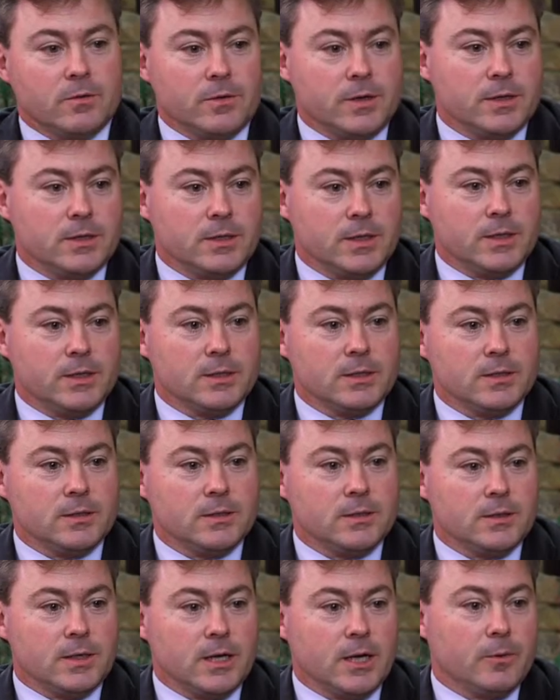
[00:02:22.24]
our assets,
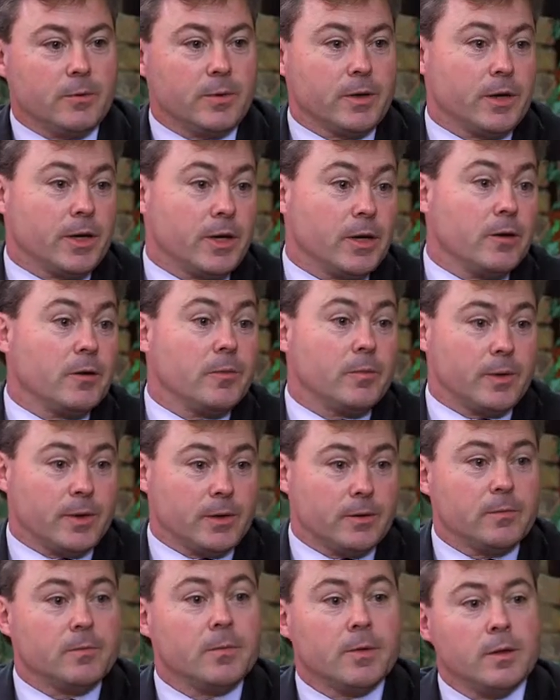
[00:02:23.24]
and how we could go
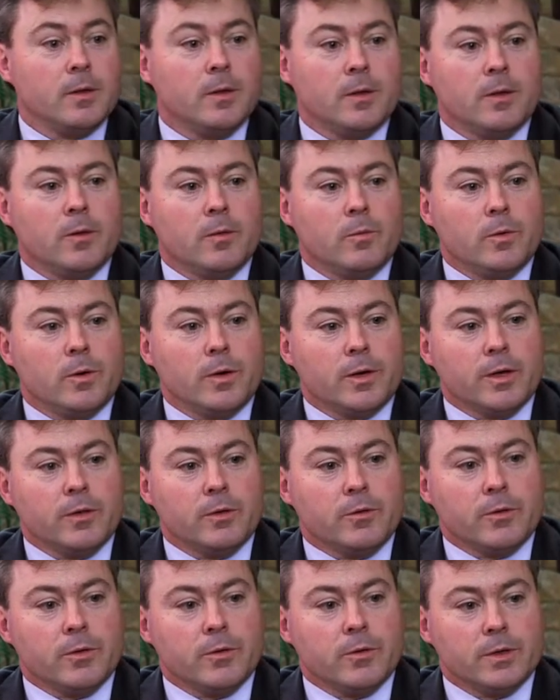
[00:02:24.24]
about
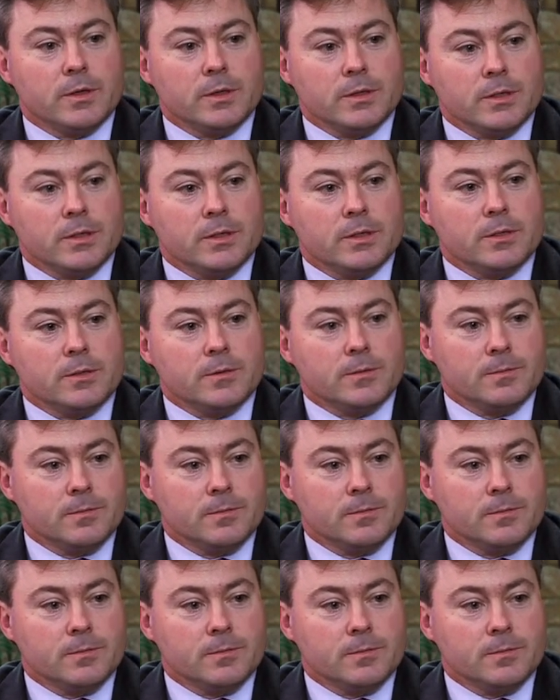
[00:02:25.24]
working through this issue.